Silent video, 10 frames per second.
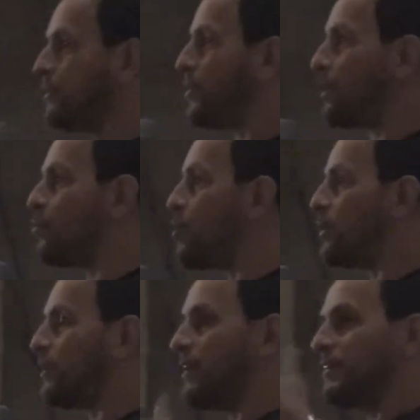The other
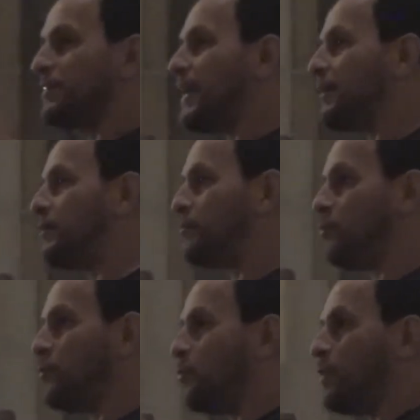one is that
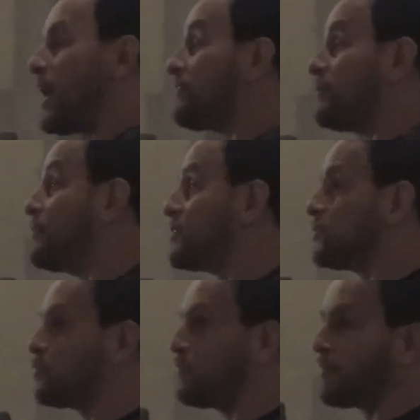we have
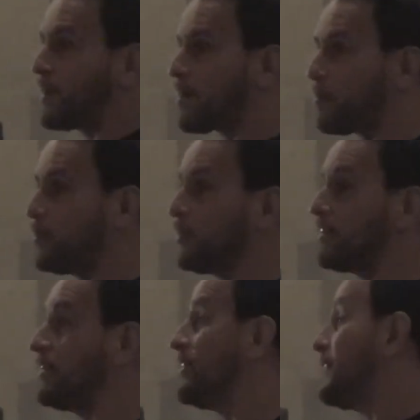divisions within our
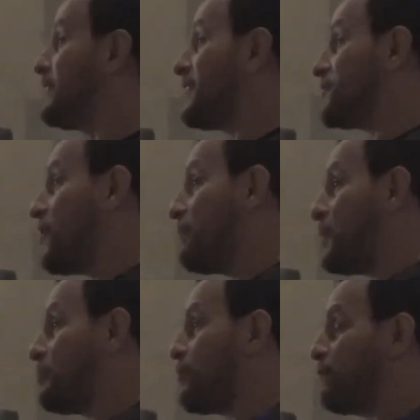community that some
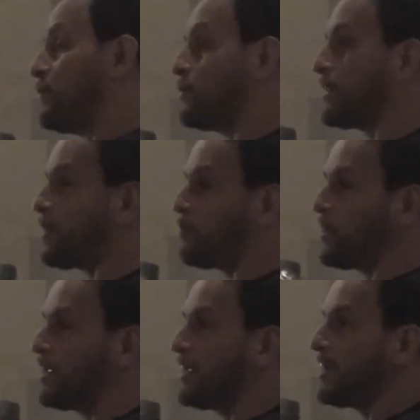people feel that
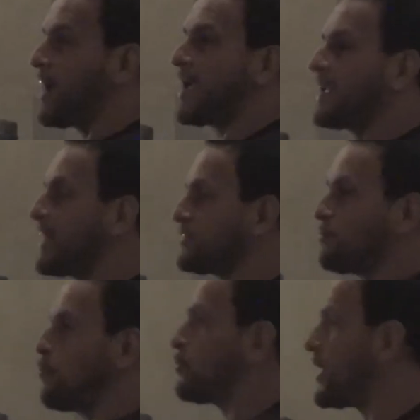I can't
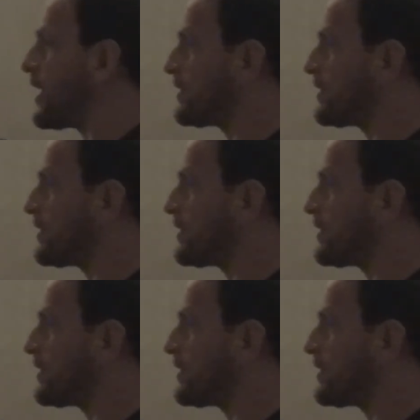support that